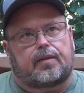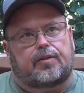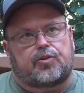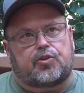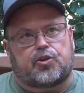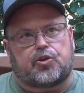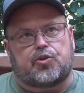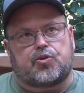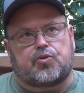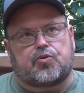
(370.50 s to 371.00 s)

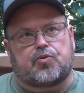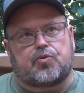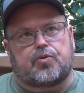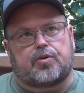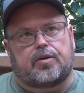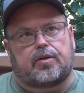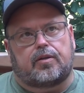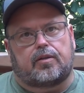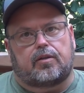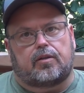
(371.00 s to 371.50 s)
do you
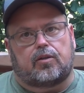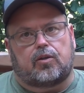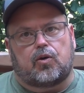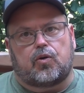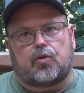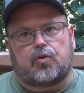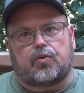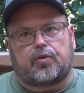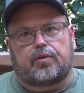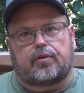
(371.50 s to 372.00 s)

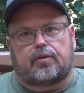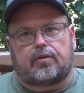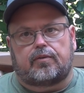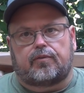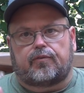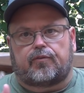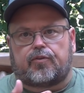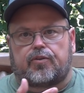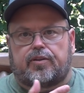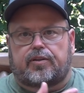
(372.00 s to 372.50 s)
load
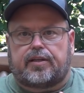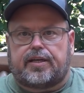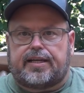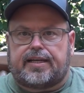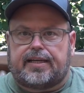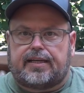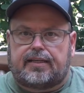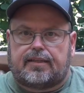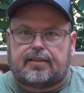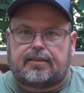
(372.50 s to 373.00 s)
for the
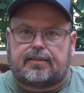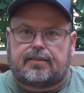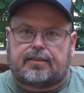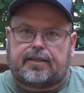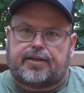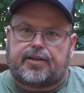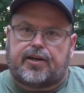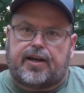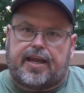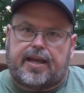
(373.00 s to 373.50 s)

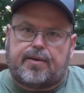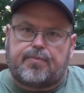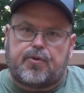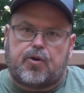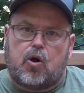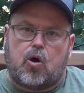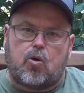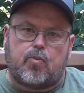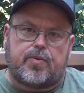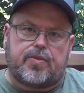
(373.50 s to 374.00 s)
lighter animal,
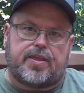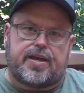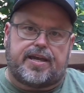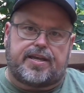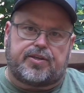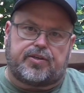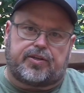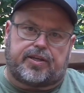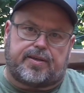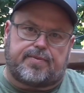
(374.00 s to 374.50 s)
hoping that
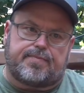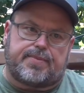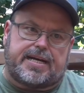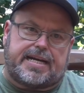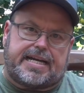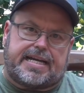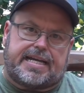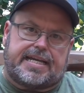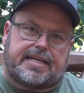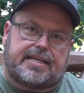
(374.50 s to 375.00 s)
you'll get
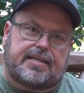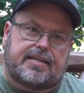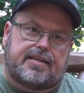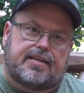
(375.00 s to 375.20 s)
by